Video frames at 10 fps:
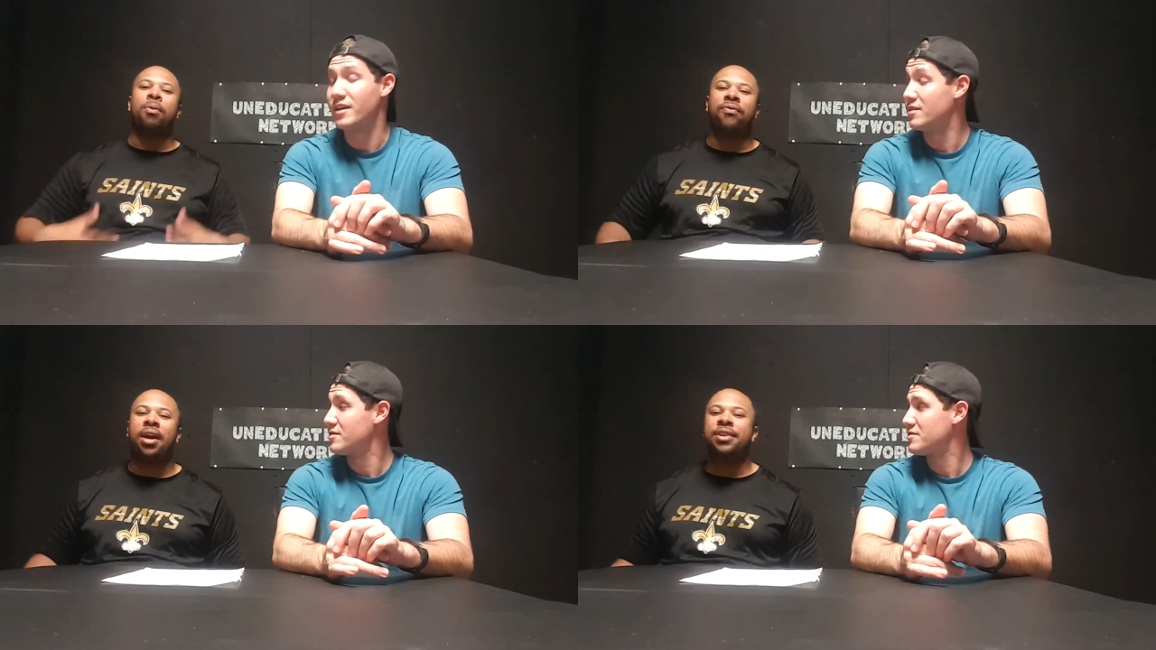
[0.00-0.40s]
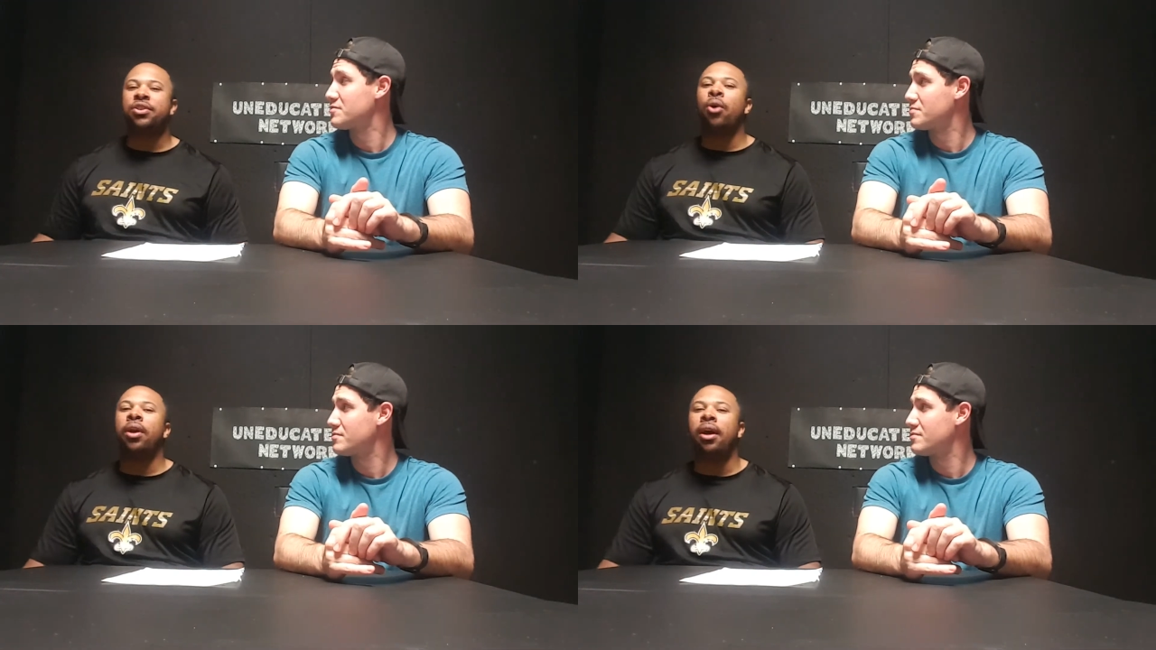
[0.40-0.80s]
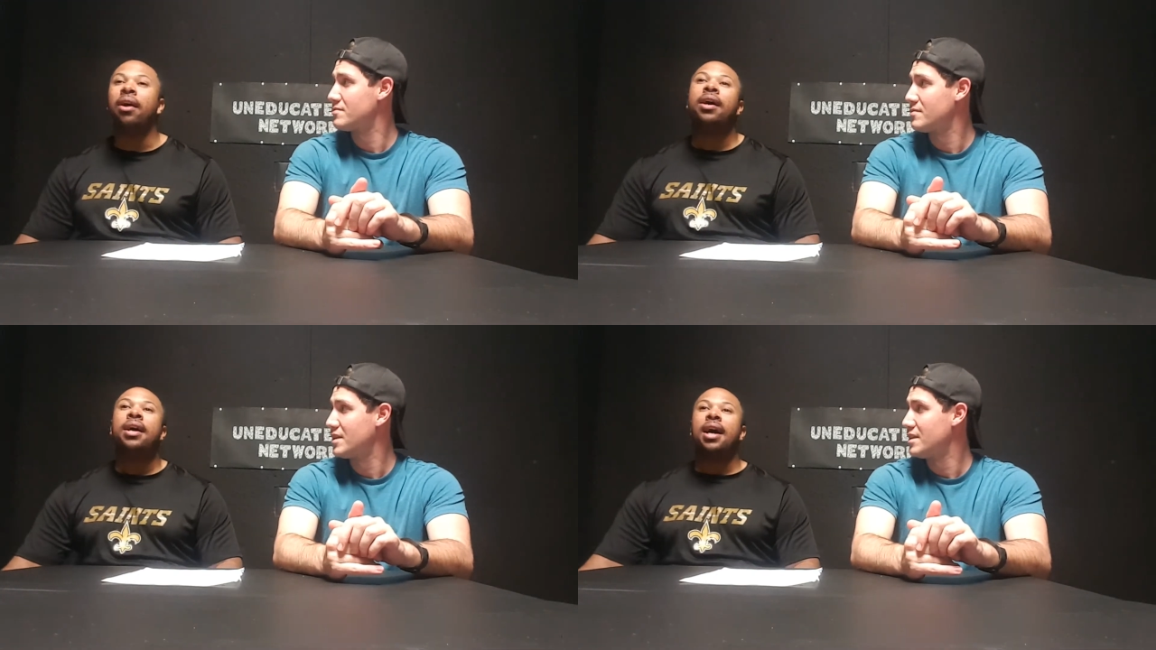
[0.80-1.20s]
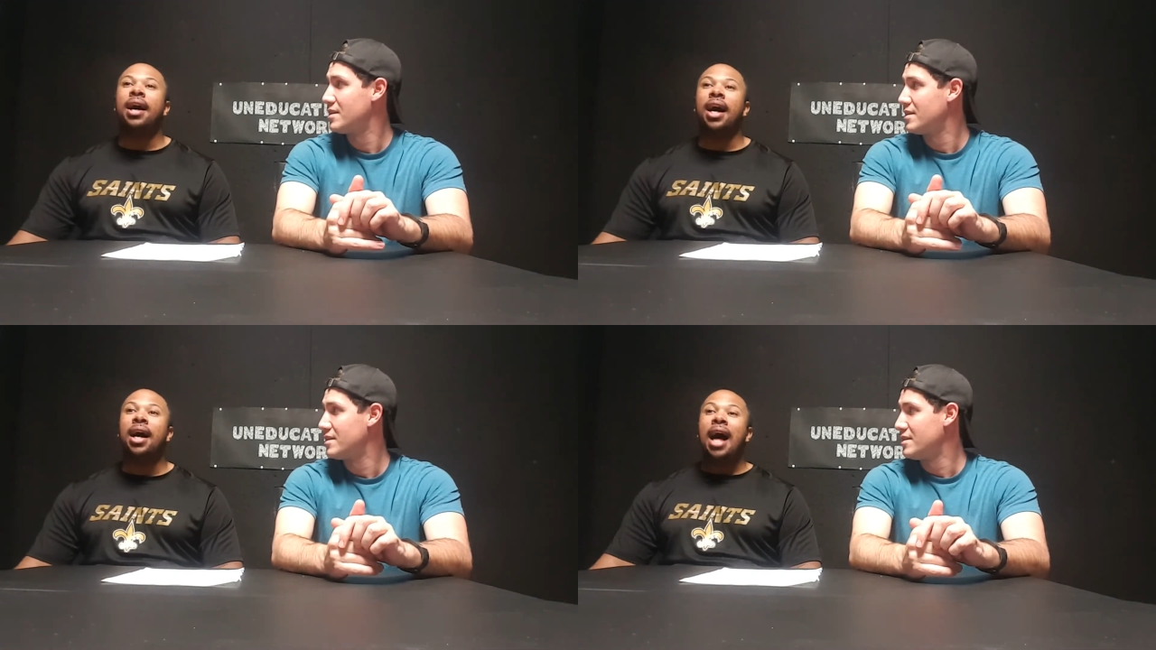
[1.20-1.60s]
Speaker 1: Auburn fans go there.
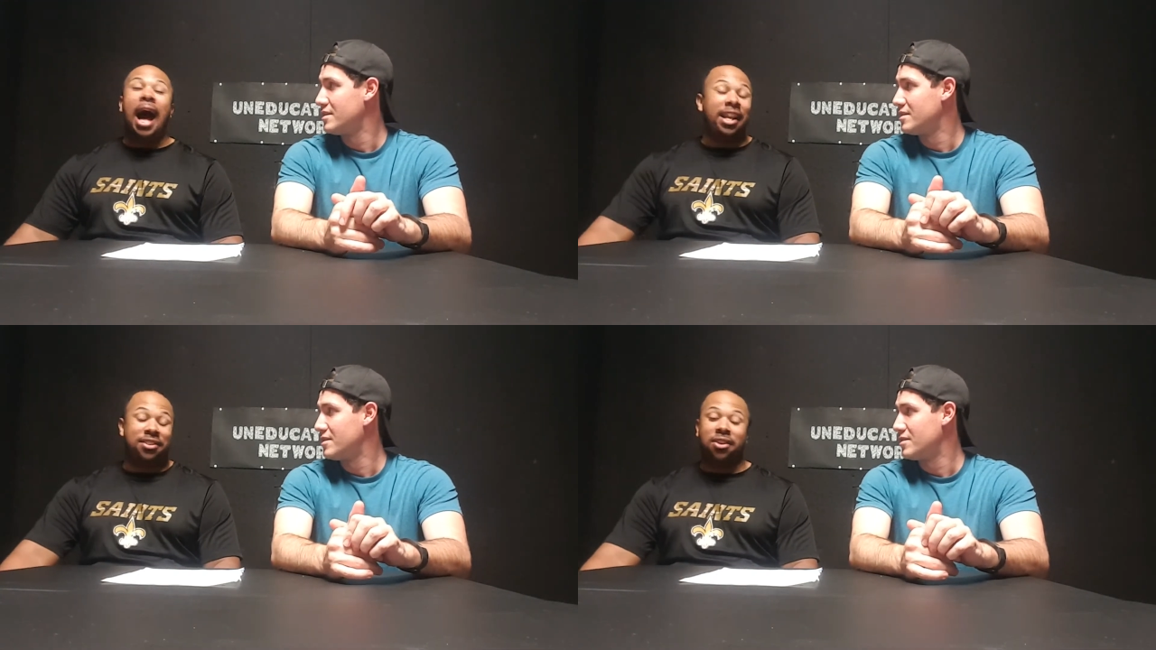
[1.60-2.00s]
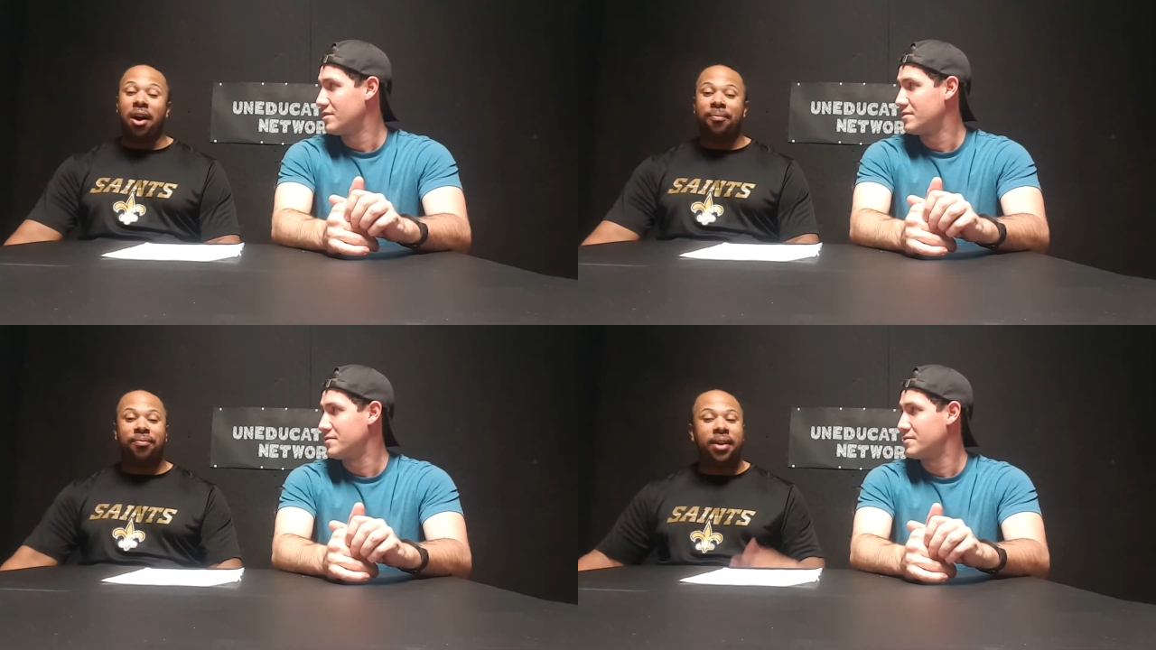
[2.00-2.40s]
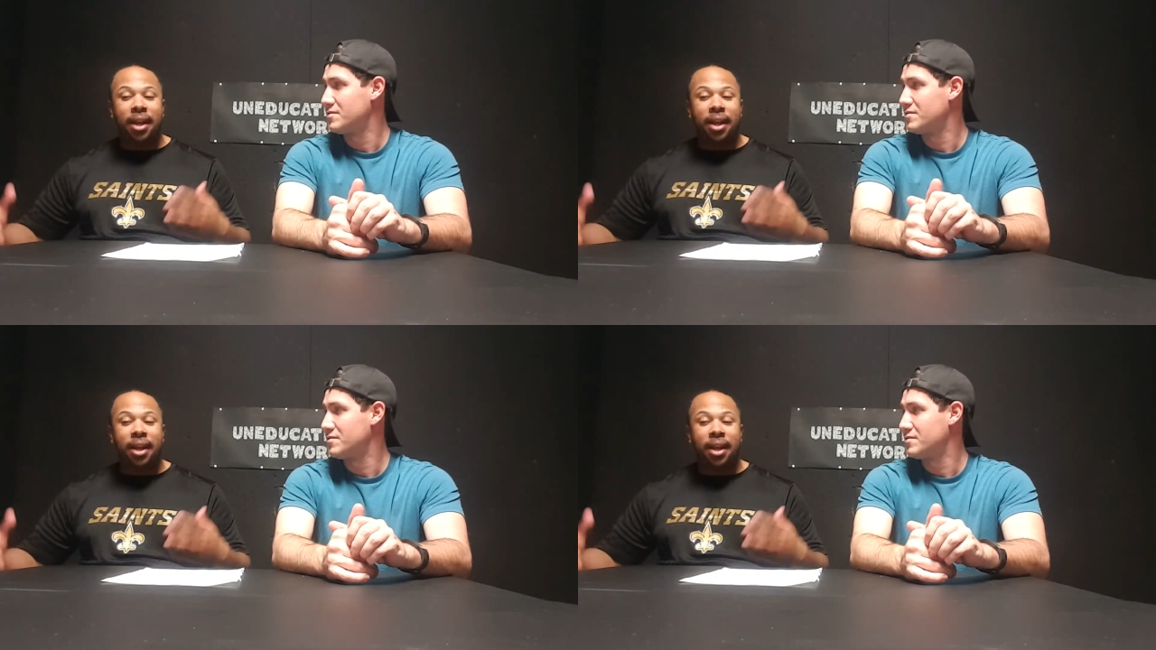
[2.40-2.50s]
Uh, I just thought,